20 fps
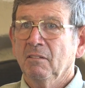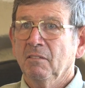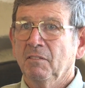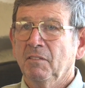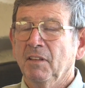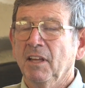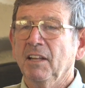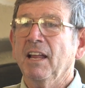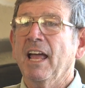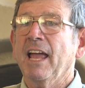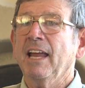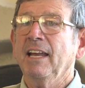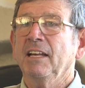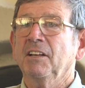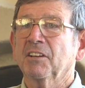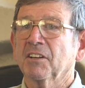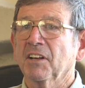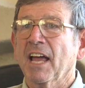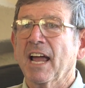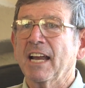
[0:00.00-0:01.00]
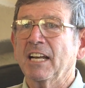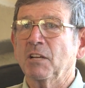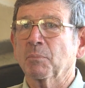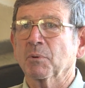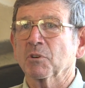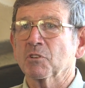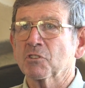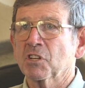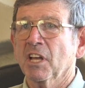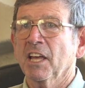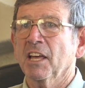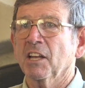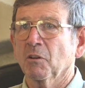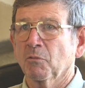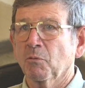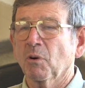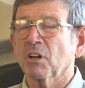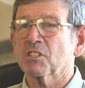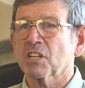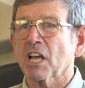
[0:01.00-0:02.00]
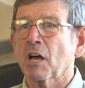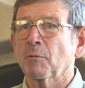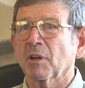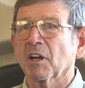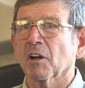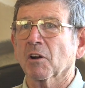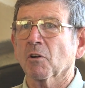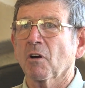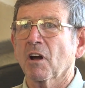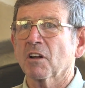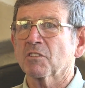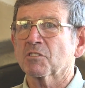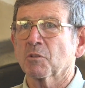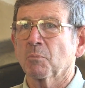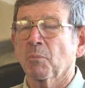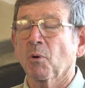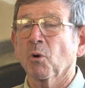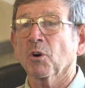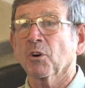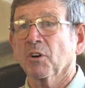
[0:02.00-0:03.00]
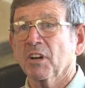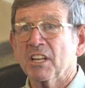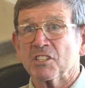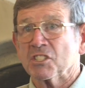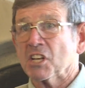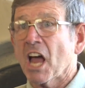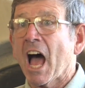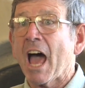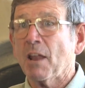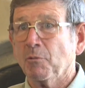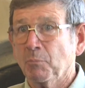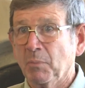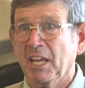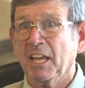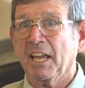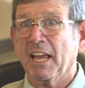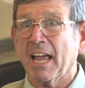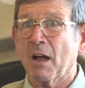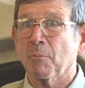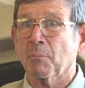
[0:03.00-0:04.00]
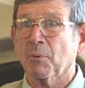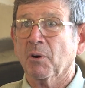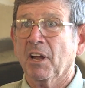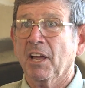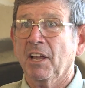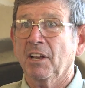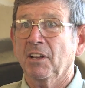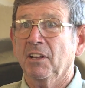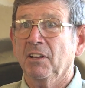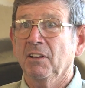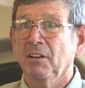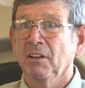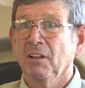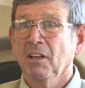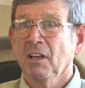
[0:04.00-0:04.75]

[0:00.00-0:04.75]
that 80 to 90% of what's coming across the border is not being apprehended,